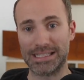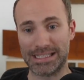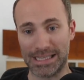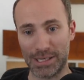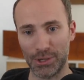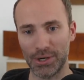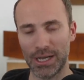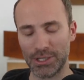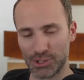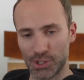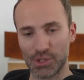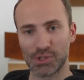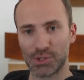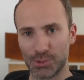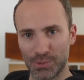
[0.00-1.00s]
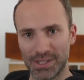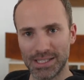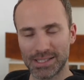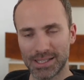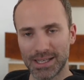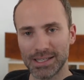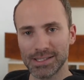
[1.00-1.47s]
year and just do
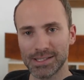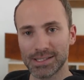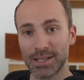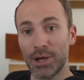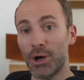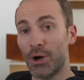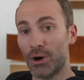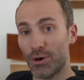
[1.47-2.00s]
these things.